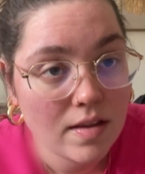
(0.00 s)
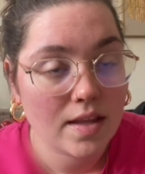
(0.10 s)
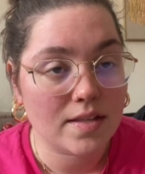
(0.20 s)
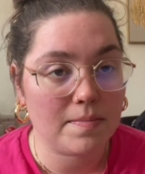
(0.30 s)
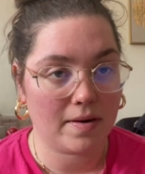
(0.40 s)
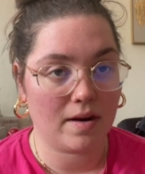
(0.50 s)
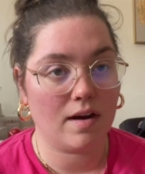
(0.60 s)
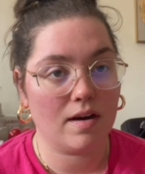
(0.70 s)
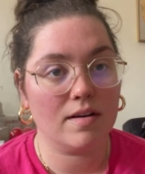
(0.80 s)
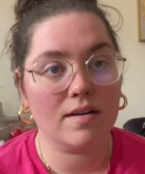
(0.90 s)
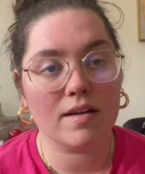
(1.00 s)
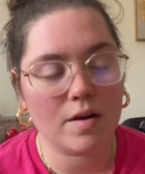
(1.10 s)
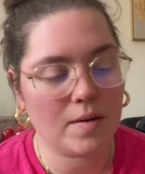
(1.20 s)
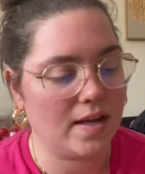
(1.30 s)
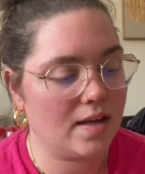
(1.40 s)
That's better.
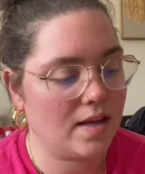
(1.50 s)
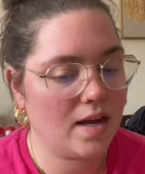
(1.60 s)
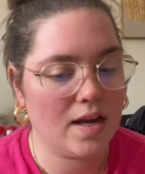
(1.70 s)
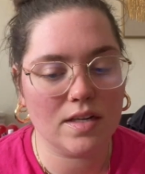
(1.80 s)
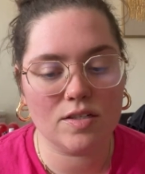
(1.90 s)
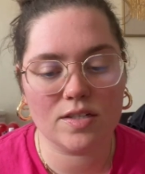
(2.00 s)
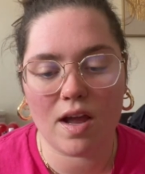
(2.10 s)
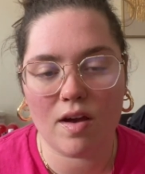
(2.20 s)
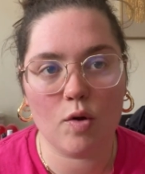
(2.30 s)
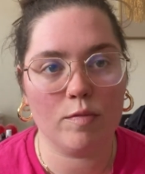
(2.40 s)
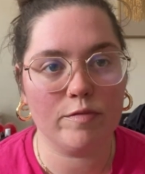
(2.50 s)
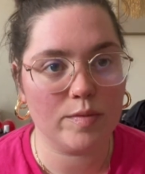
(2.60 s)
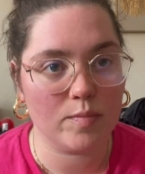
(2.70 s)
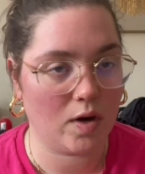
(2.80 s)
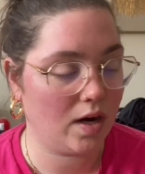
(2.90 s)
Okay, I just got home
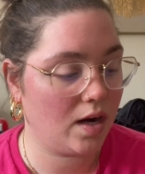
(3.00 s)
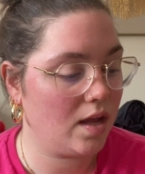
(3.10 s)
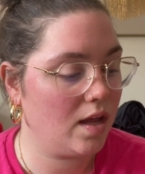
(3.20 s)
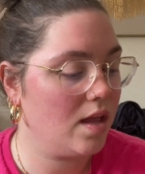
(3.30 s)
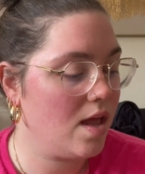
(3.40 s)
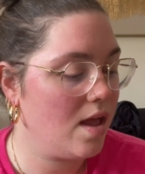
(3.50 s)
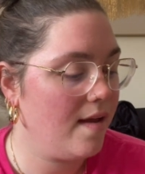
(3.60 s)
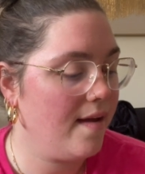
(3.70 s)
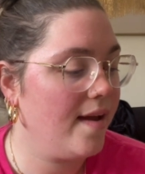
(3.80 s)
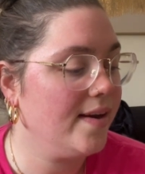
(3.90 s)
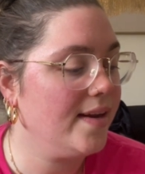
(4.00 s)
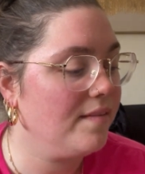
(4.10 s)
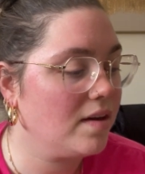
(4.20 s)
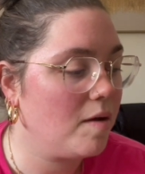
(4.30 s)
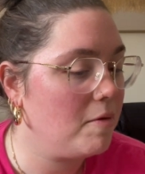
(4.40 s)
from work and I have
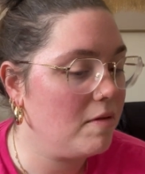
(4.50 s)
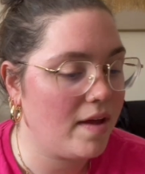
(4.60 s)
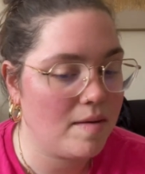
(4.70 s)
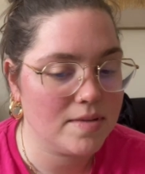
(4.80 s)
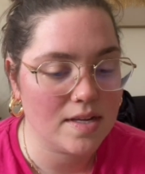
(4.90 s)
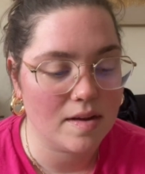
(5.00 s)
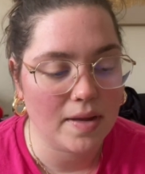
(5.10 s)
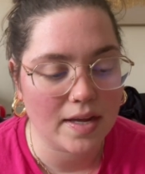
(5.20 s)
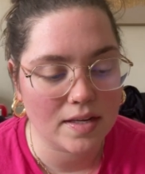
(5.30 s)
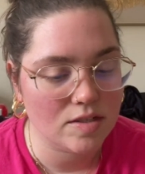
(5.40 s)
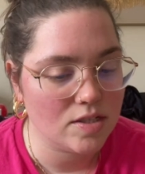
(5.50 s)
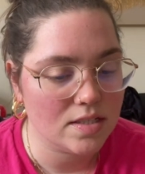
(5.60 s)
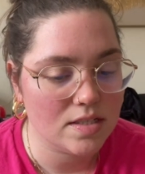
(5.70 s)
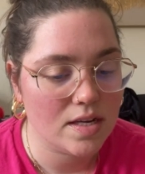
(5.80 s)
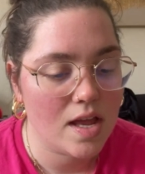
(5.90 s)
a couple of Amazon
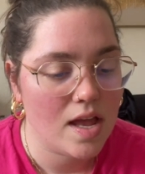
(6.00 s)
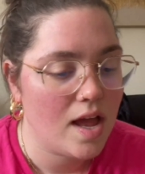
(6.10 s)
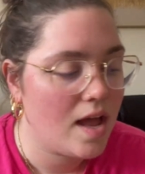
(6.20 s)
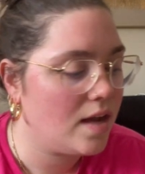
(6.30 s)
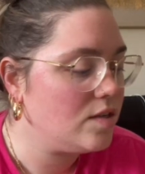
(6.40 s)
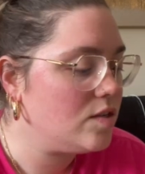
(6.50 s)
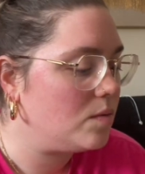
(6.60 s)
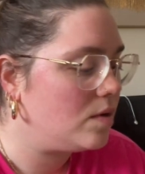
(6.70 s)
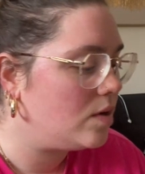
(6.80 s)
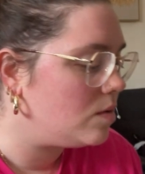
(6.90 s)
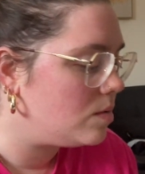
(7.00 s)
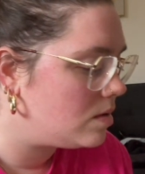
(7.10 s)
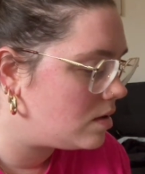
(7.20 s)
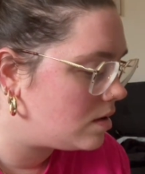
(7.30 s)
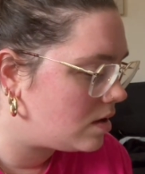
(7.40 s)
packages. I don't know
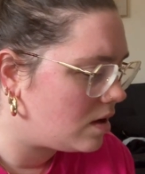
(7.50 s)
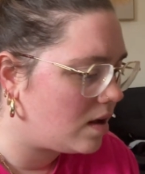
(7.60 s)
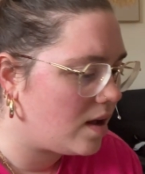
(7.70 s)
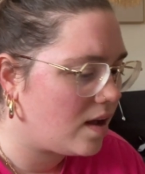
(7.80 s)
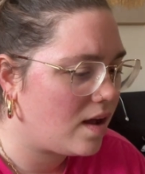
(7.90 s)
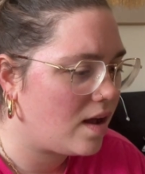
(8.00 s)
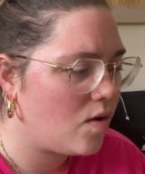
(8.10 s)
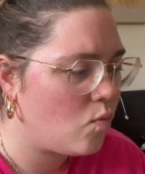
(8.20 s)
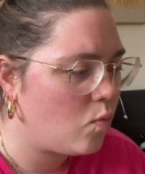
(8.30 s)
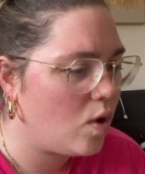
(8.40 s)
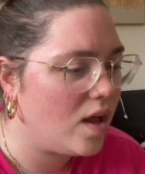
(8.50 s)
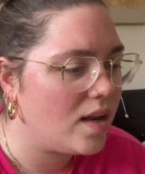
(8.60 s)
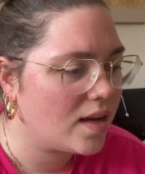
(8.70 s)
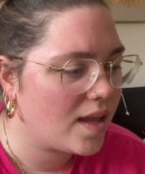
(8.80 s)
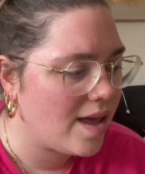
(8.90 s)
what
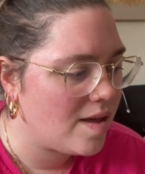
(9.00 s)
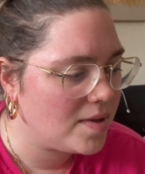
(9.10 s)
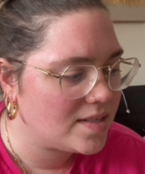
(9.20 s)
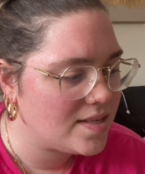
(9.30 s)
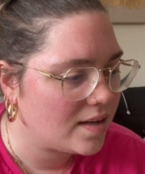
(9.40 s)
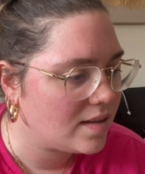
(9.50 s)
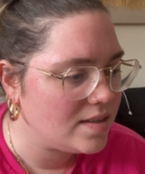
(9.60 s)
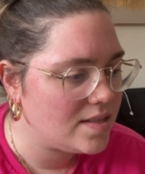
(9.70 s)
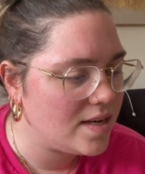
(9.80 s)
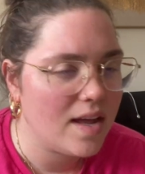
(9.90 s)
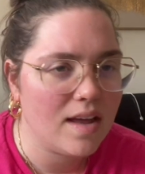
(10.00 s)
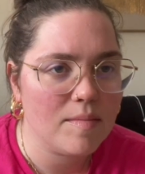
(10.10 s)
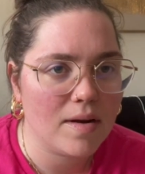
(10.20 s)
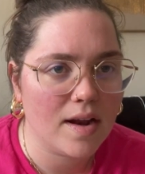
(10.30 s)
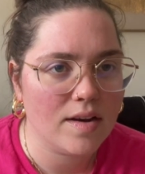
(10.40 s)
came exactly today,
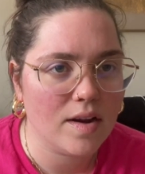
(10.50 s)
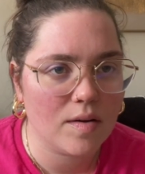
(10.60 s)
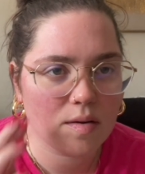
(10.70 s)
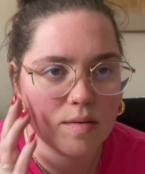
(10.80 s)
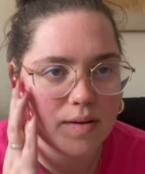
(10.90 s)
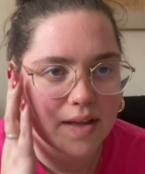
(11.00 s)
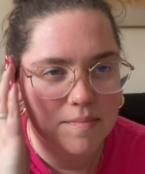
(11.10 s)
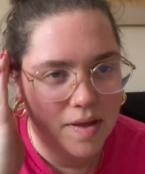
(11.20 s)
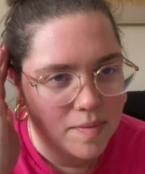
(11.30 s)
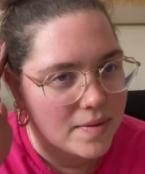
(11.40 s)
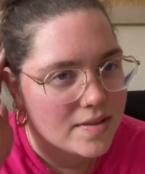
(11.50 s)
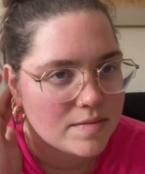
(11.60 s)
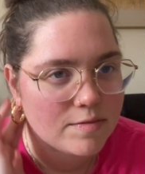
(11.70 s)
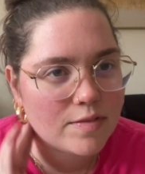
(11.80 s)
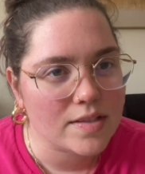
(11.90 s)
but I know it might be
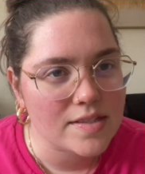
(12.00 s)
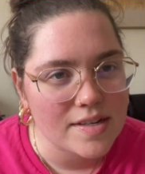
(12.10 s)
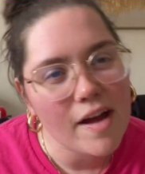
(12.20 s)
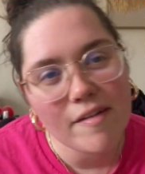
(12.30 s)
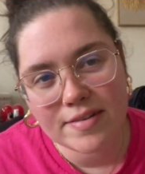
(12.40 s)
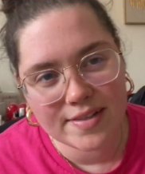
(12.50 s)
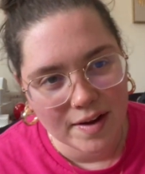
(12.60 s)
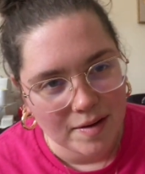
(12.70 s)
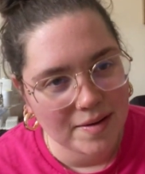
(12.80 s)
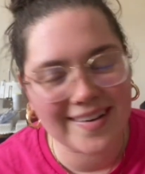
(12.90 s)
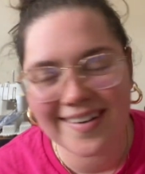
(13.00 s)
some fun stuff, so